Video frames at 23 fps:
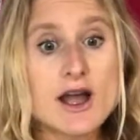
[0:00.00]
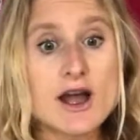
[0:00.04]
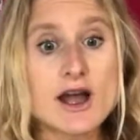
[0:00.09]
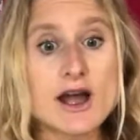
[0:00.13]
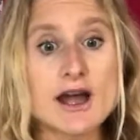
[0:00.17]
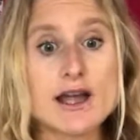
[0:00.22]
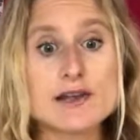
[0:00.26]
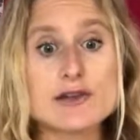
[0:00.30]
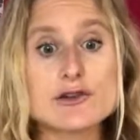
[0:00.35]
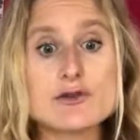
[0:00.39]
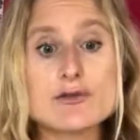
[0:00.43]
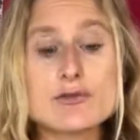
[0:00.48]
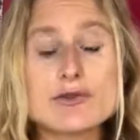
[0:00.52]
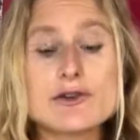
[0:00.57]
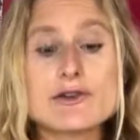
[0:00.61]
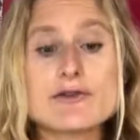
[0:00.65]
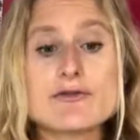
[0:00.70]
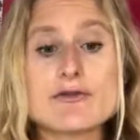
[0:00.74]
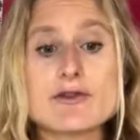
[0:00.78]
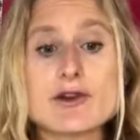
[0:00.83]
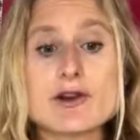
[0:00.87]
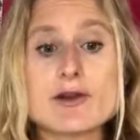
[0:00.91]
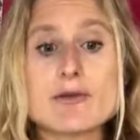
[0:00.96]
I do
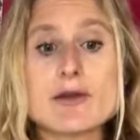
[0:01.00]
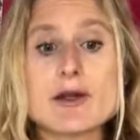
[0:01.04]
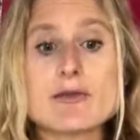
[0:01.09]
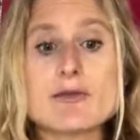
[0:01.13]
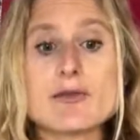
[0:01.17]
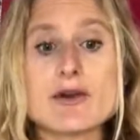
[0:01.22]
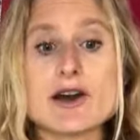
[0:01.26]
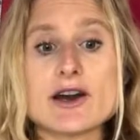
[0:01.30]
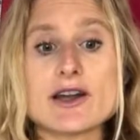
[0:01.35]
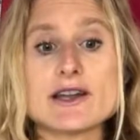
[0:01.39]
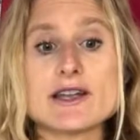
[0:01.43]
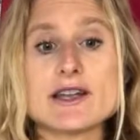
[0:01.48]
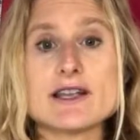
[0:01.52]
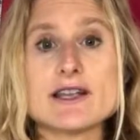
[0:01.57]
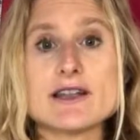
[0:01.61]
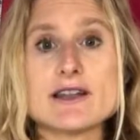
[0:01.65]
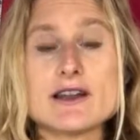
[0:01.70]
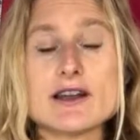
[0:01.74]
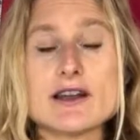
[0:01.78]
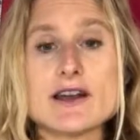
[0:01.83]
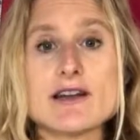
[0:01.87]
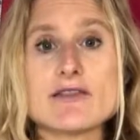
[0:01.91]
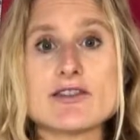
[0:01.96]
prefer my body
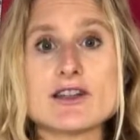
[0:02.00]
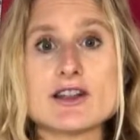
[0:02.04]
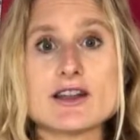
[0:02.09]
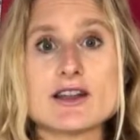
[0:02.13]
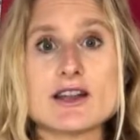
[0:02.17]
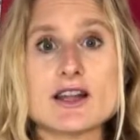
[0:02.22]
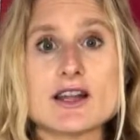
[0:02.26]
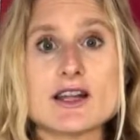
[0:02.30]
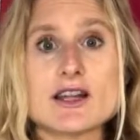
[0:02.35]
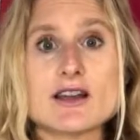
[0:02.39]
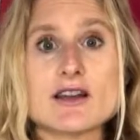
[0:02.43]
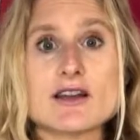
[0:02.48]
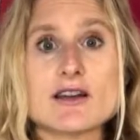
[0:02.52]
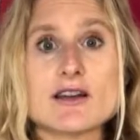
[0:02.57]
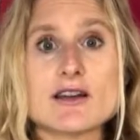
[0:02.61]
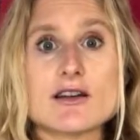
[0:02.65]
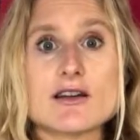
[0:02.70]
having, like,